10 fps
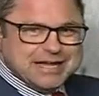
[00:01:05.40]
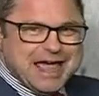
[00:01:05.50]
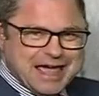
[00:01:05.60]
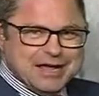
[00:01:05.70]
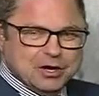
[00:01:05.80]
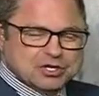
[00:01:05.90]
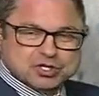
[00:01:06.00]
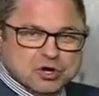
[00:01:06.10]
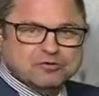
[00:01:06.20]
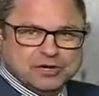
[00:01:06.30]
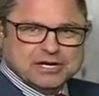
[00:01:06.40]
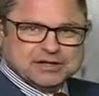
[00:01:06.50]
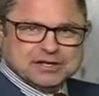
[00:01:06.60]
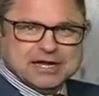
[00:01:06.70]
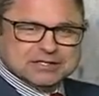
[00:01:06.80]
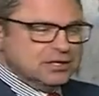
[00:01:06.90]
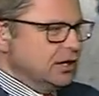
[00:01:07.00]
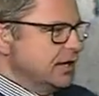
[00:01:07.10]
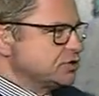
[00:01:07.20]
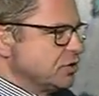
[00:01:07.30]
hail, a snowflake that has a
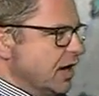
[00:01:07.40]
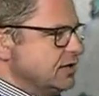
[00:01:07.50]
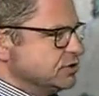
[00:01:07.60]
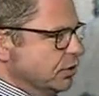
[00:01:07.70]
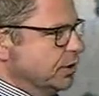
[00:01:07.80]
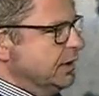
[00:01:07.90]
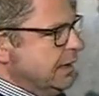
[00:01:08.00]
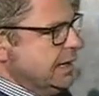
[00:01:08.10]
little extra ice on it.